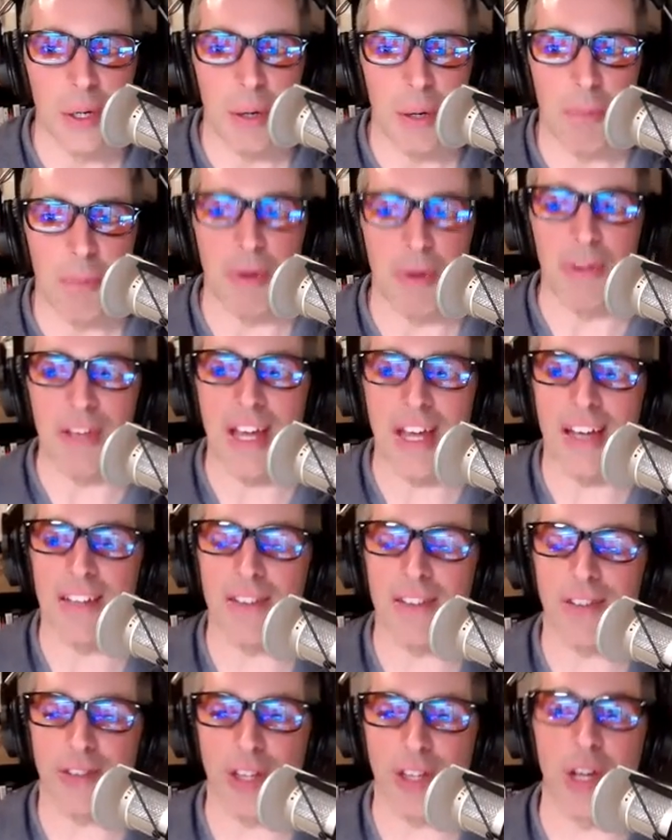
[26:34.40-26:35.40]
but
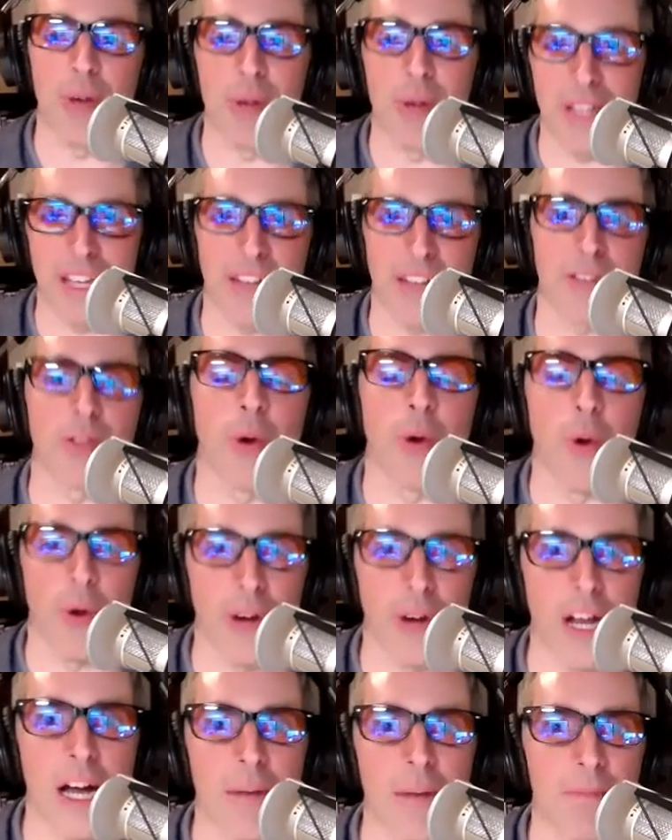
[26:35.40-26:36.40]
yet still would get
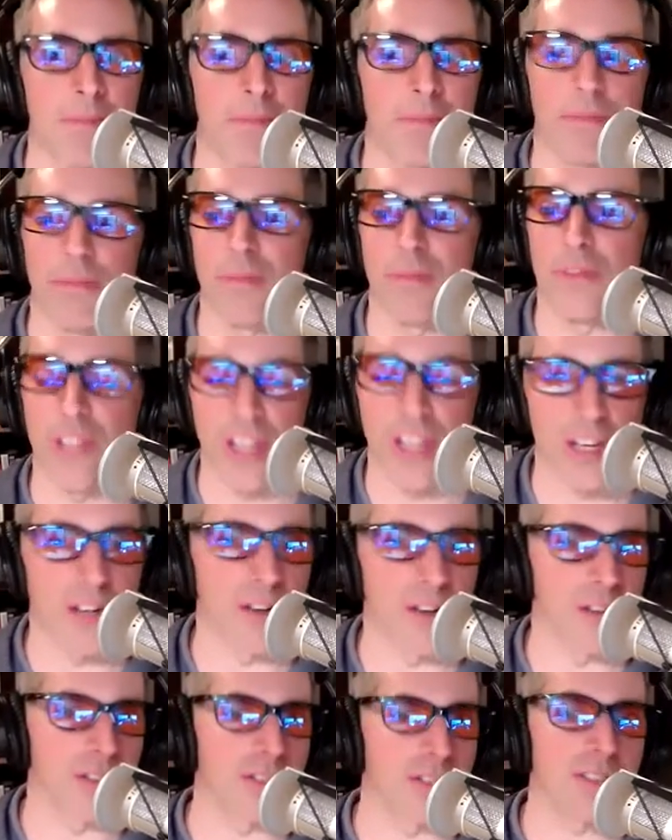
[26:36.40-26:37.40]
torn up,
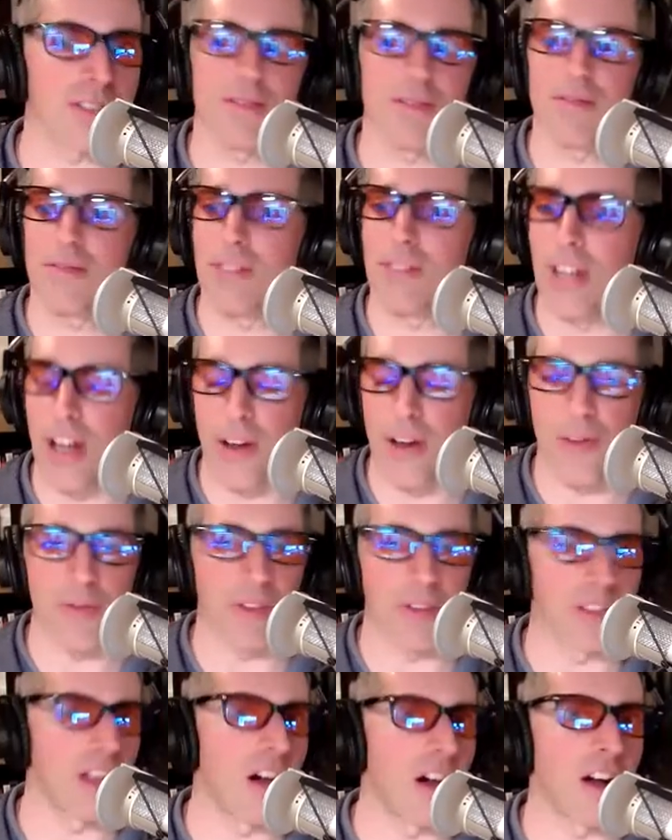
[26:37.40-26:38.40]
tears, you know,
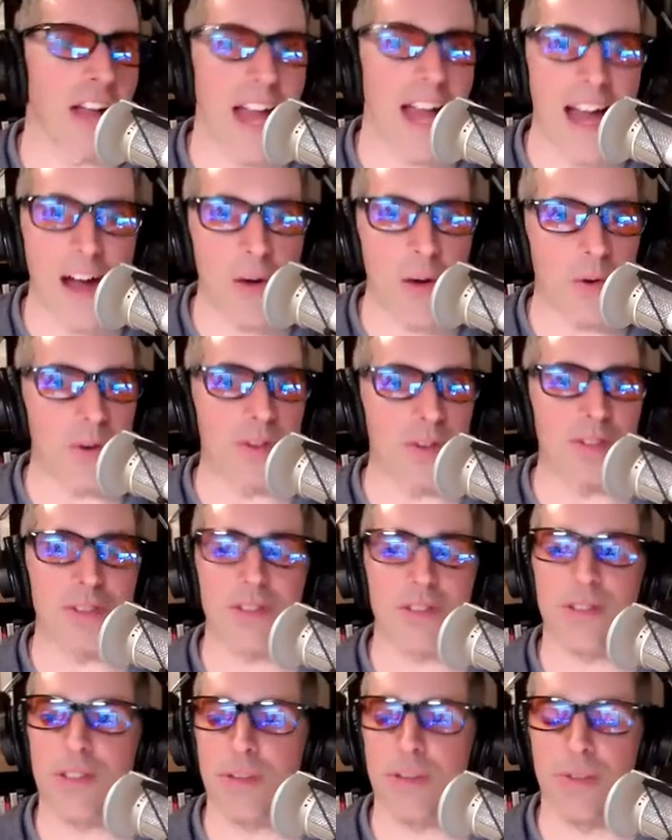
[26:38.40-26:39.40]
the long
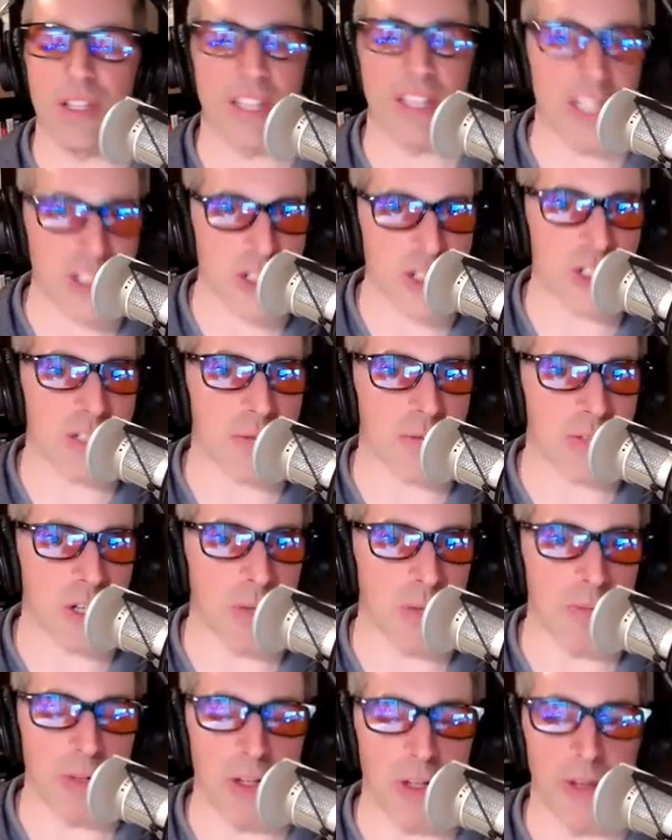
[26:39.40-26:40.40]
hours, the relationships that are
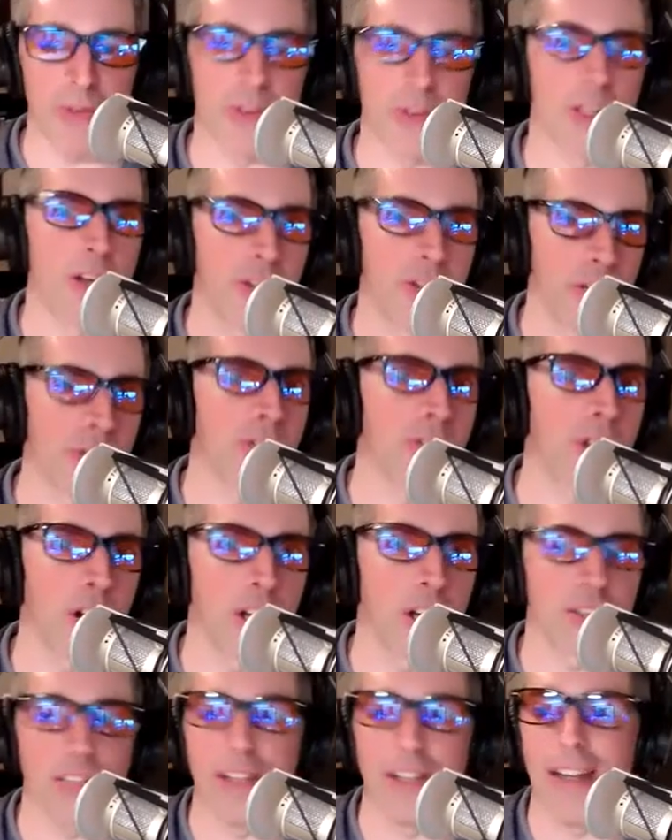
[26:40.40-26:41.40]
built, you know, they're
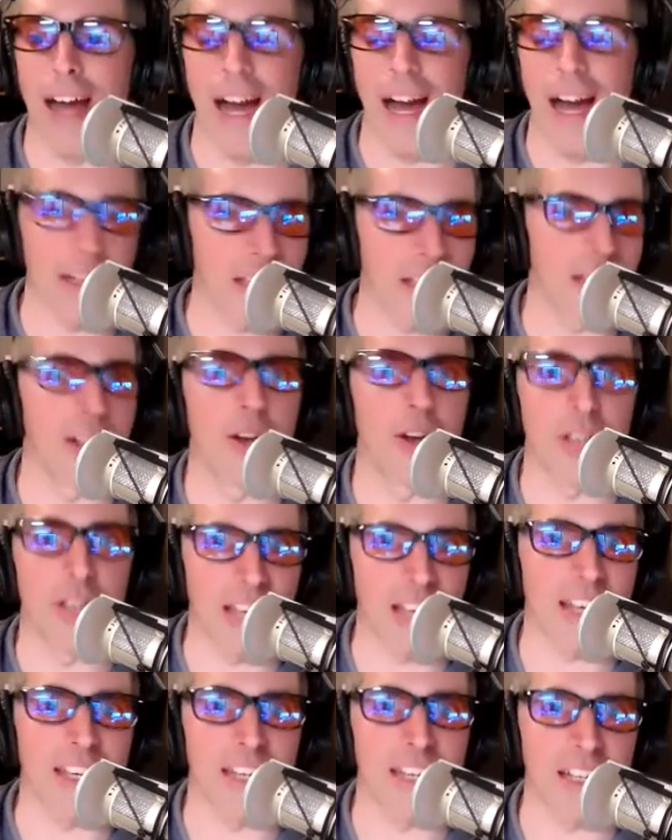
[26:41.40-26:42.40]
taught to not, you know,
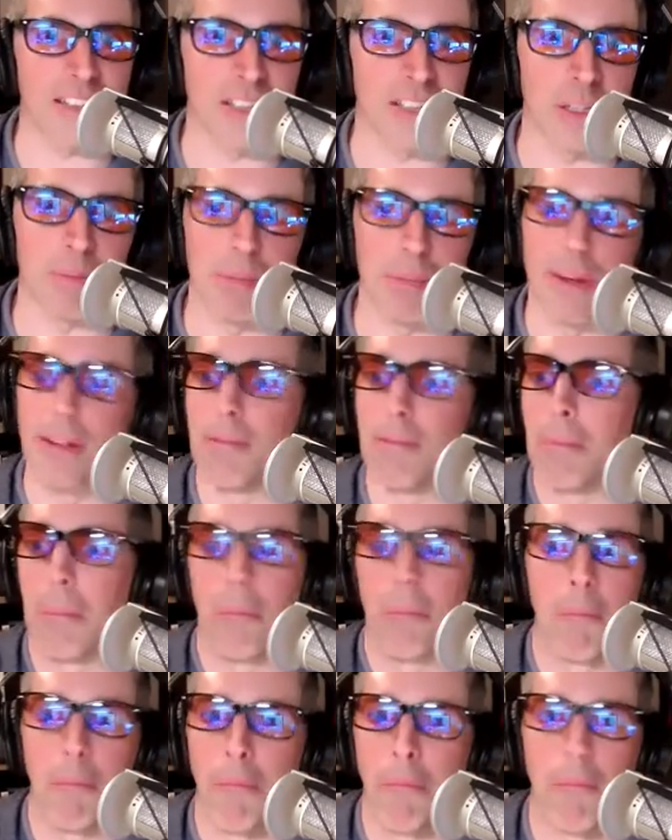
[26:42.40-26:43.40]
get connected. But
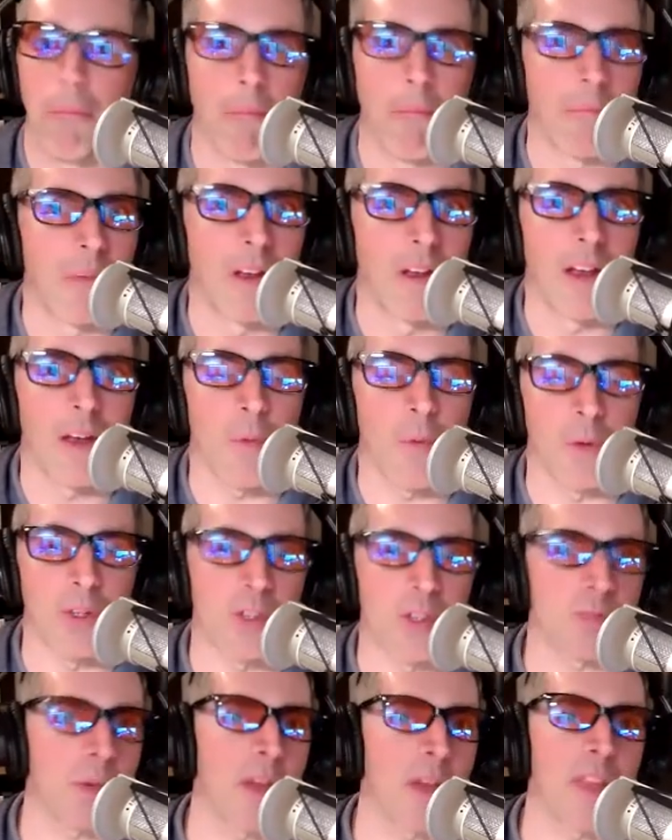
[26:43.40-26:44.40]
when you
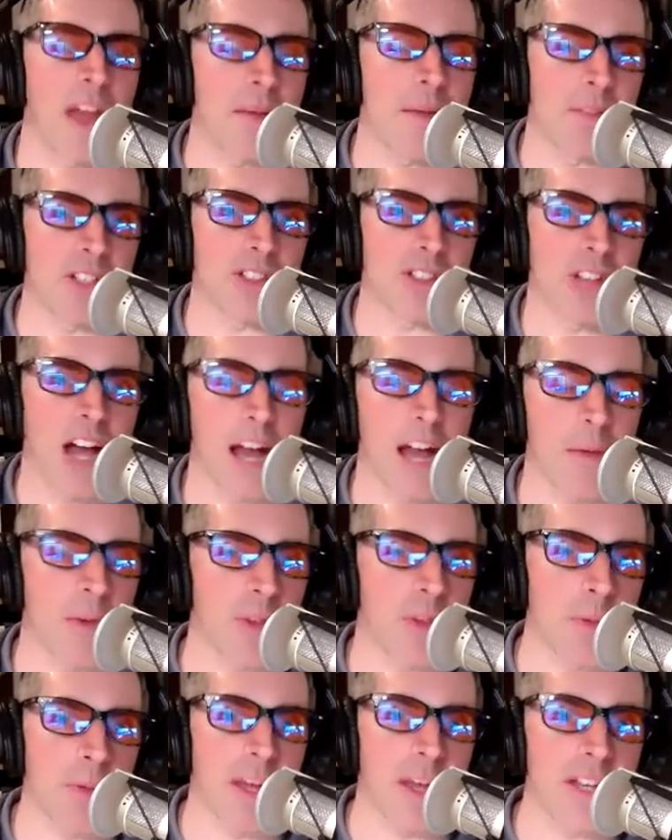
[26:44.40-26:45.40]
spend that much time with
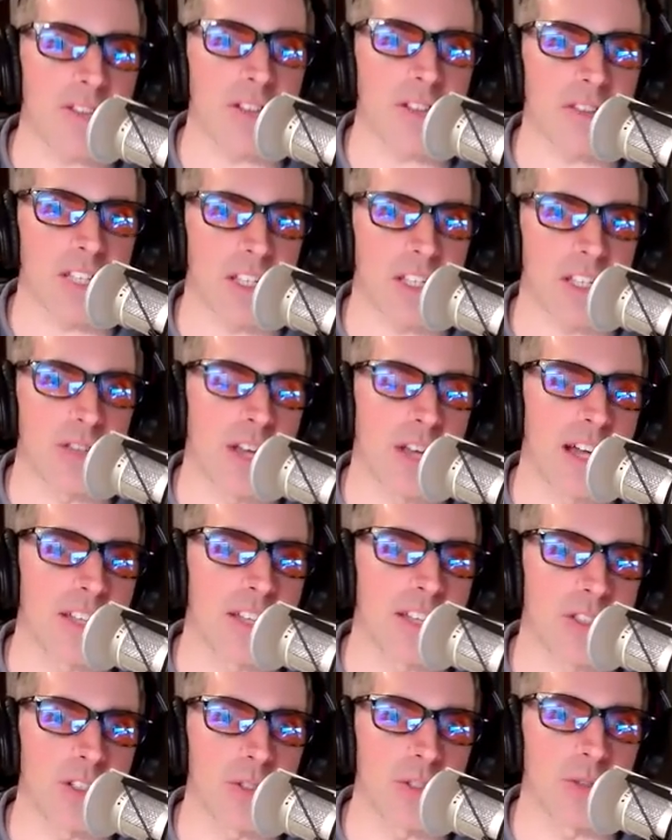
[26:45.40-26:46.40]
your patients, like you
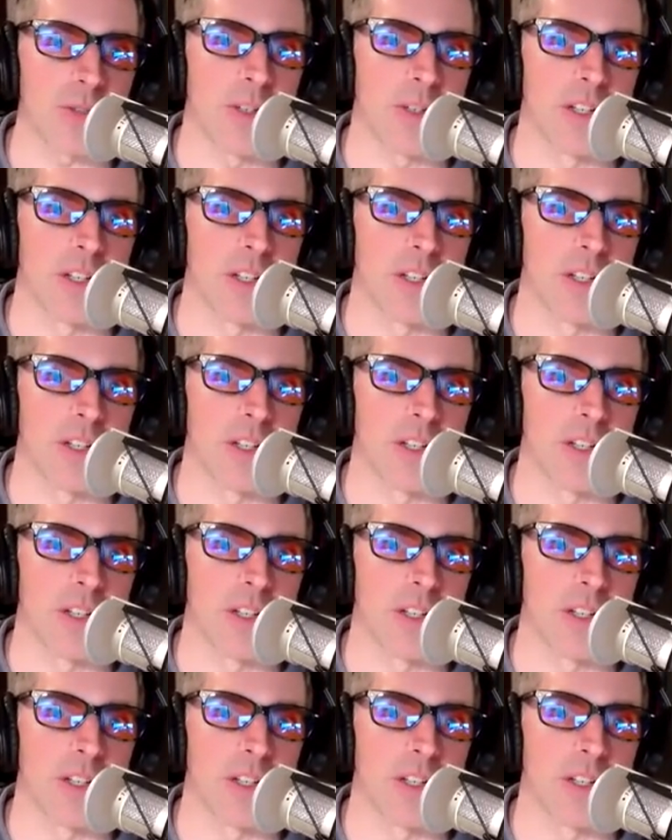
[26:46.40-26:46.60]
guys do,